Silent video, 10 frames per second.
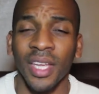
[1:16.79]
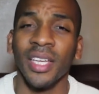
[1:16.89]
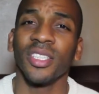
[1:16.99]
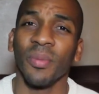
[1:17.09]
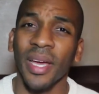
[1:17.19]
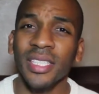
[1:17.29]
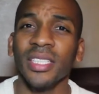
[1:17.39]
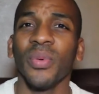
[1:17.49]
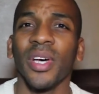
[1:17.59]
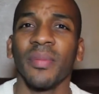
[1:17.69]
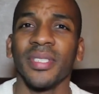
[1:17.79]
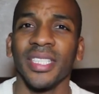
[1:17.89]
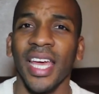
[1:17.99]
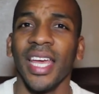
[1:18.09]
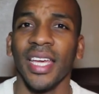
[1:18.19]
So basically what I'm
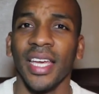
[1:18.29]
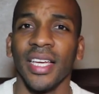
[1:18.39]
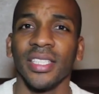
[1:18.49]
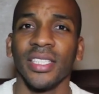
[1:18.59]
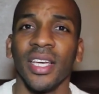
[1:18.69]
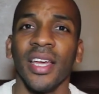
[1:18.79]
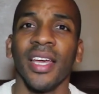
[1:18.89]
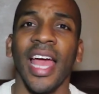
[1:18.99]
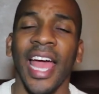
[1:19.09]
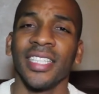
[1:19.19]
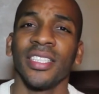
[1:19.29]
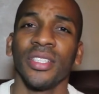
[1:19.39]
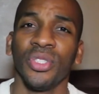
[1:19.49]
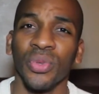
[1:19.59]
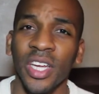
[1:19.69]
saying is, as
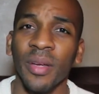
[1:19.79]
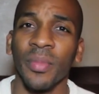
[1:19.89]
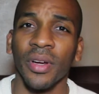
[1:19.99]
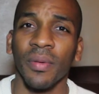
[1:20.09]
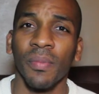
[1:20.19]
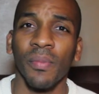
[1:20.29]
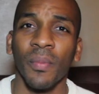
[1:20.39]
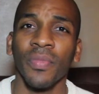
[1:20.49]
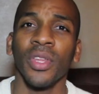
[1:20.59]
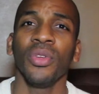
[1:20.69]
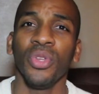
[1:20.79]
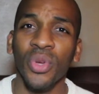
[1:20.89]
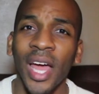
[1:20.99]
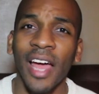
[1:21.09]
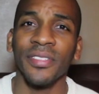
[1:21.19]
the dreamer,
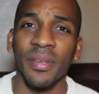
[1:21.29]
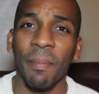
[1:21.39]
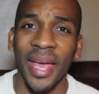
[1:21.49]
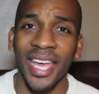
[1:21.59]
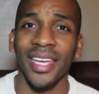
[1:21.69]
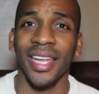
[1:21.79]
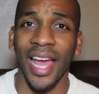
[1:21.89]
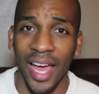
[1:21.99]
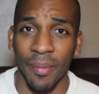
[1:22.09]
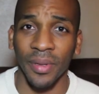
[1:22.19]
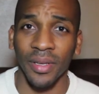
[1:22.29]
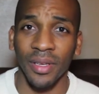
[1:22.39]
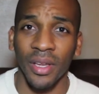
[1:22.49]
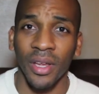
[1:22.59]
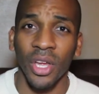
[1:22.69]
you have to make it happen.
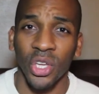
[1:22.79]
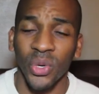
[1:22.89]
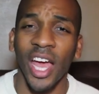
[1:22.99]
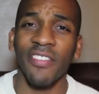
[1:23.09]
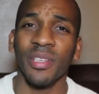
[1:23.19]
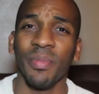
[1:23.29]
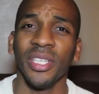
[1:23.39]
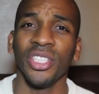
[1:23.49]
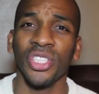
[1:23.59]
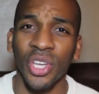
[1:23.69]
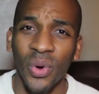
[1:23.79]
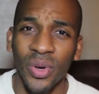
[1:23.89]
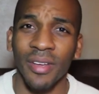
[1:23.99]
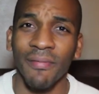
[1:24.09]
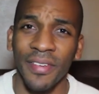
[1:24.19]
You have to be so
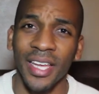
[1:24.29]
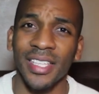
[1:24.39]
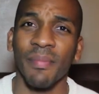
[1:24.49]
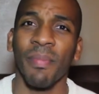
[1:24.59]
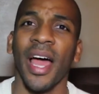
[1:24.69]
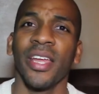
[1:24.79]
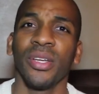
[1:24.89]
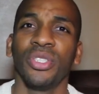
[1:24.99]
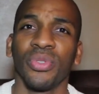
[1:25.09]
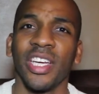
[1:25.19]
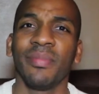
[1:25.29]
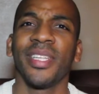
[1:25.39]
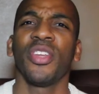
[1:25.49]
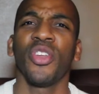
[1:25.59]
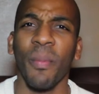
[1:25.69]
convicted by your dream
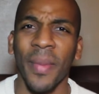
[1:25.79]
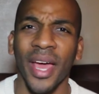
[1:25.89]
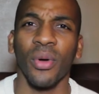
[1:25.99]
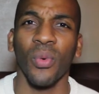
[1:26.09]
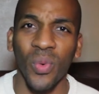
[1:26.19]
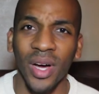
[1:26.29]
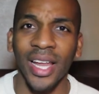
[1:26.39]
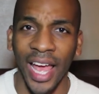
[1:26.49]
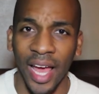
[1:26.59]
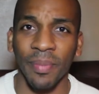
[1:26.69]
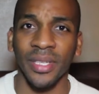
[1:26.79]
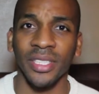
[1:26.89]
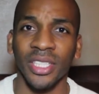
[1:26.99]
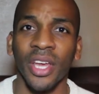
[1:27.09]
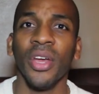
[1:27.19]
that no matter what
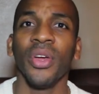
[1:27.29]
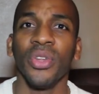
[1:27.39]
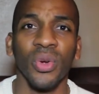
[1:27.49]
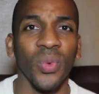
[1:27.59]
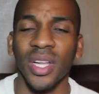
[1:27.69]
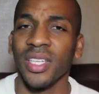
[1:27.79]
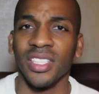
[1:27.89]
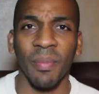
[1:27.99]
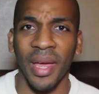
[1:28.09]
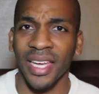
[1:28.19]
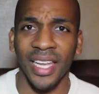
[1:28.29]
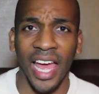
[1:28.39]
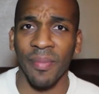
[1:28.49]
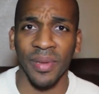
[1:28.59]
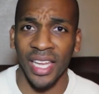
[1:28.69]
happens, you're willing to make it
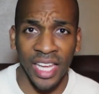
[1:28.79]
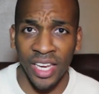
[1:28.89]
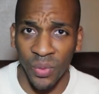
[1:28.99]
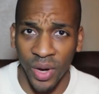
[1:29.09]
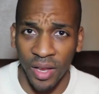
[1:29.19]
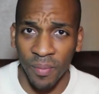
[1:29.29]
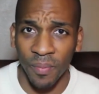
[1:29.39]
happen anyway.